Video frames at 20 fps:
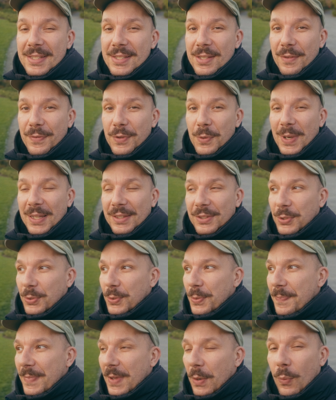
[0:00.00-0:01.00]
so if you want
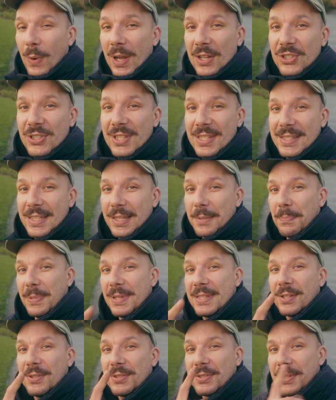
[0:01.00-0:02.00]
to watch this, then
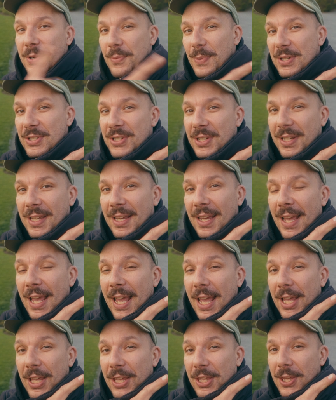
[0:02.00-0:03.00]
please consider watching
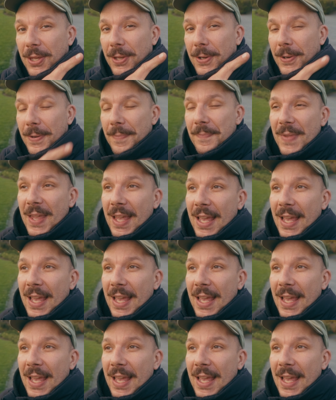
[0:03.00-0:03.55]
here.